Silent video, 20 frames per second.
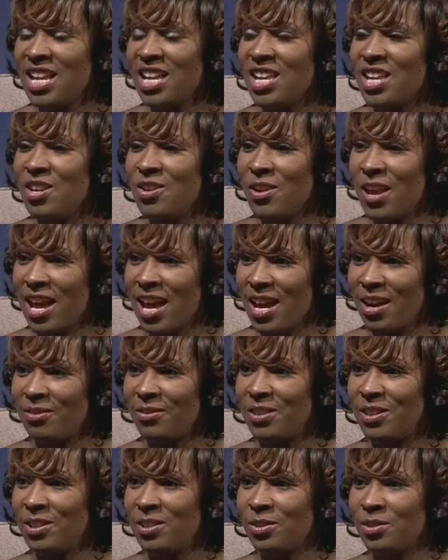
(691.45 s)
you have
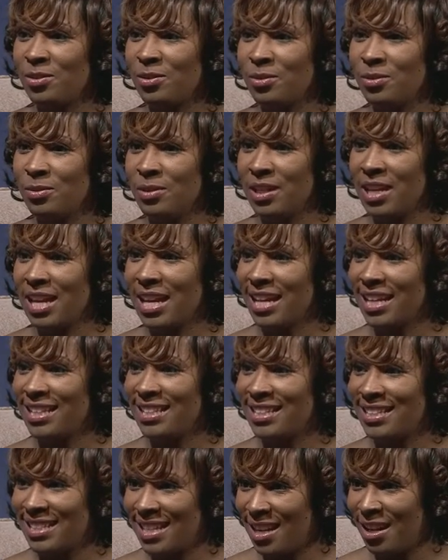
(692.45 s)
to
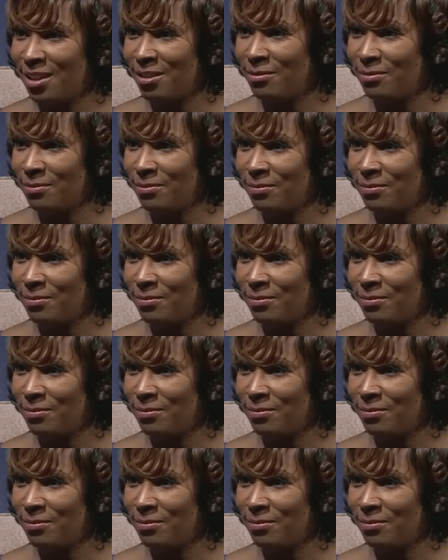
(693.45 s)
accept